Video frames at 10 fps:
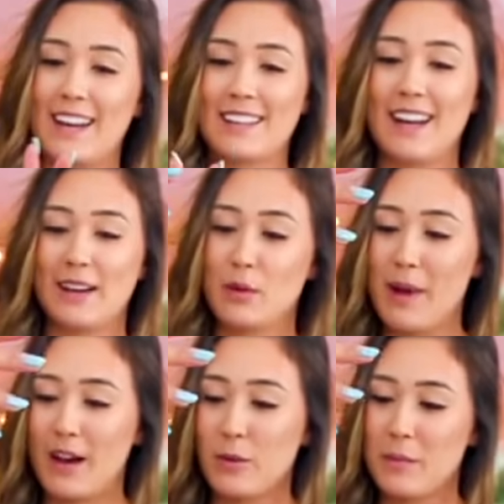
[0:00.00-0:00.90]
Got it. We're
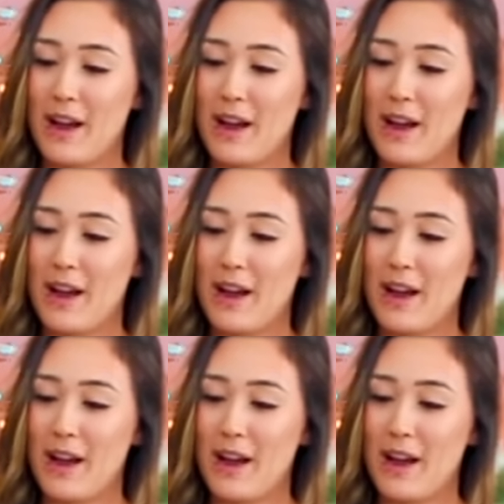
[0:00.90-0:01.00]
back.